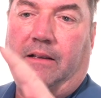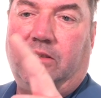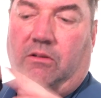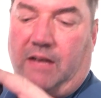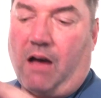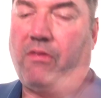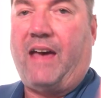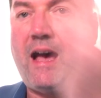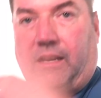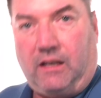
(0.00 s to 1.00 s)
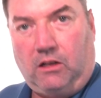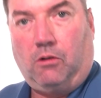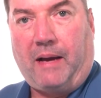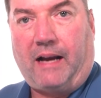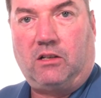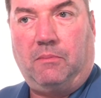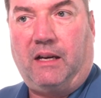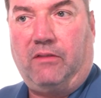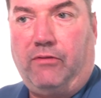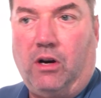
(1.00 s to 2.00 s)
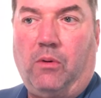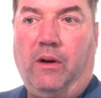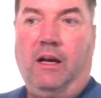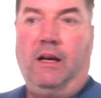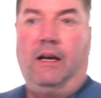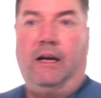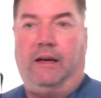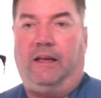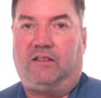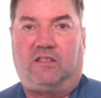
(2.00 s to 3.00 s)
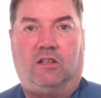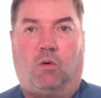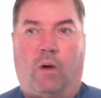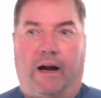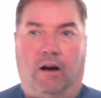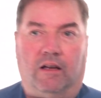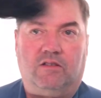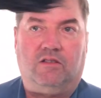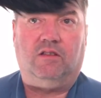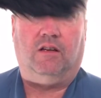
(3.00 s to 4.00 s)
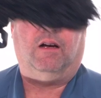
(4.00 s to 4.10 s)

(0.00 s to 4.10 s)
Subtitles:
So now that can go back to my phone, and it's still wireless.